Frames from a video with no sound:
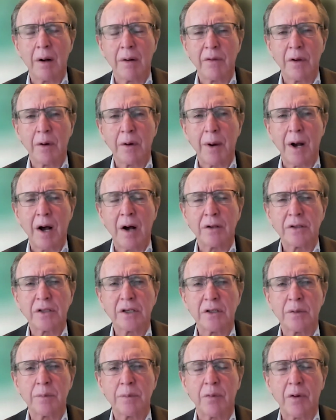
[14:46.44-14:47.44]
their
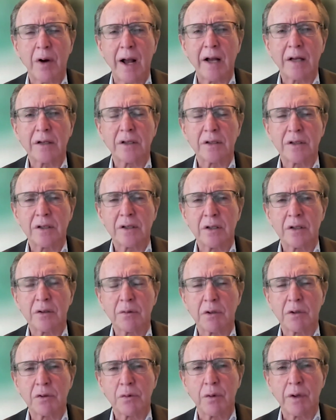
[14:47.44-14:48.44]
policies and practices,
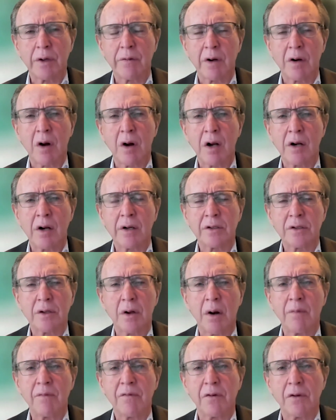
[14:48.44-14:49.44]
which we regarded as
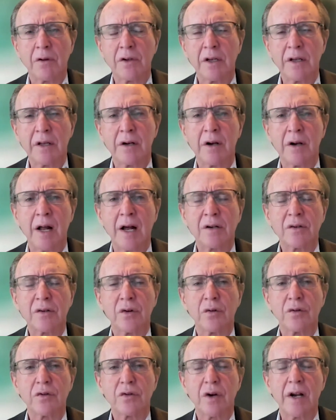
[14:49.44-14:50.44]
harmful to
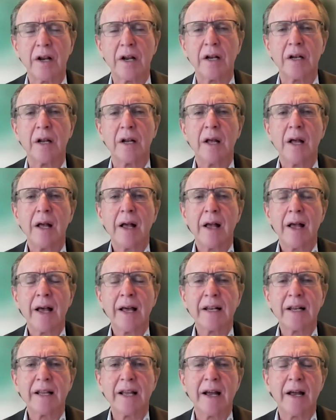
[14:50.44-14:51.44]
international trade.
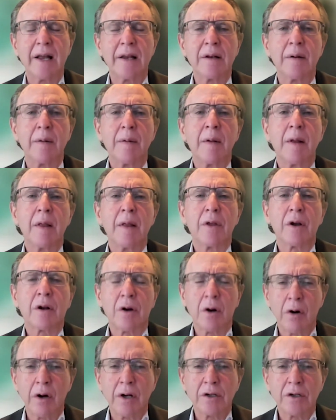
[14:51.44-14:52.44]
And again, the
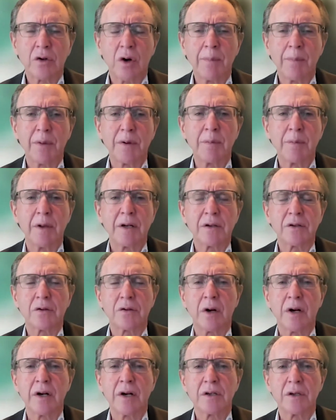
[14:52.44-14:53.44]
current Trump
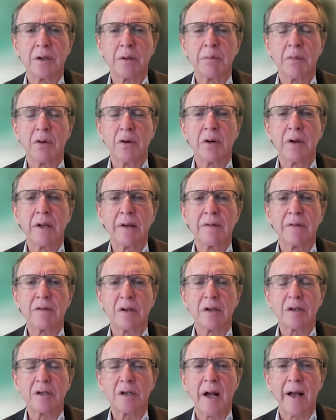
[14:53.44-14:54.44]
administration believes
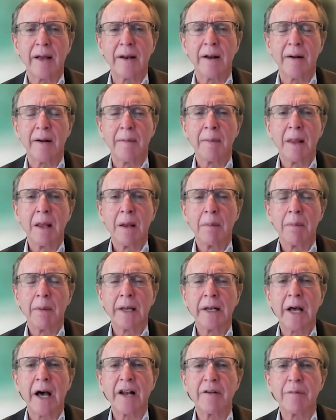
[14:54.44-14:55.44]
that China
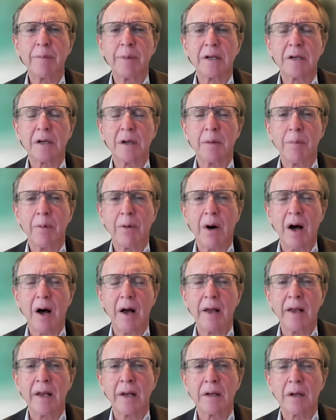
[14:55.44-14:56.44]
may not have been
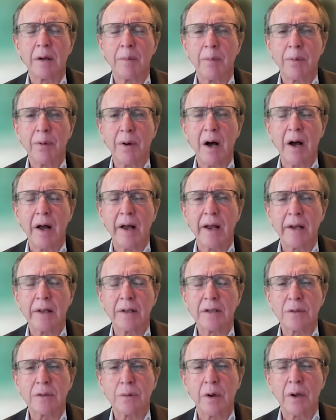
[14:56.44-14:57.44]
in
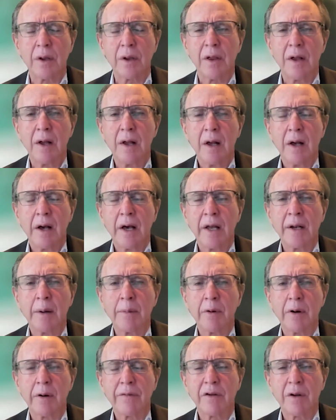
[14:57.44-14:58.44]
compliance with a
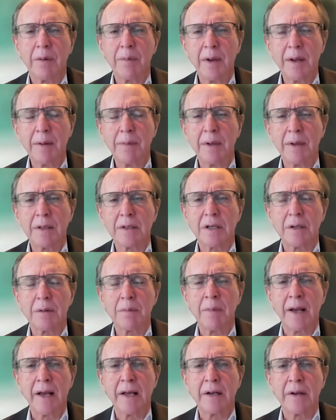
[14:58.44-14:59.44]
number of commitments
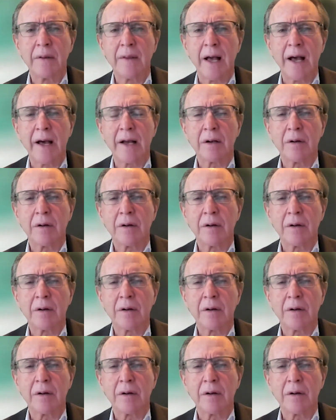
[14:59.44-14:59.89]
it made in that